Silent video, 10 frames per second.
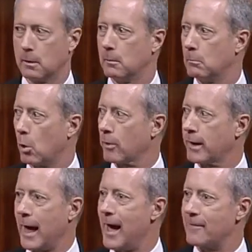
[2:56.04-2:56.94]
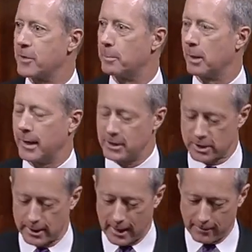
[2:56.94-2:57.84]
More than half the planes
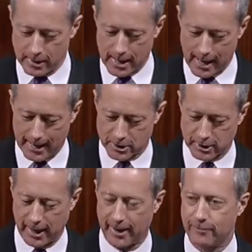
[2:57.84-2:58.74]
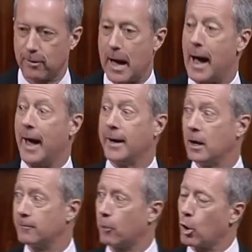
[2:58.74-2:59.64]
the Navy has can't fly. And
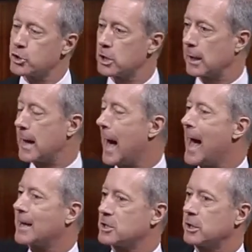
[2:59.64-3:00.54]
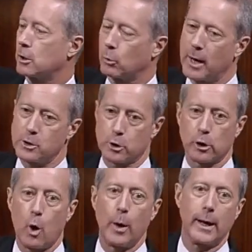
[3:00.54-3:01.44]
unfortunately, accident rates are going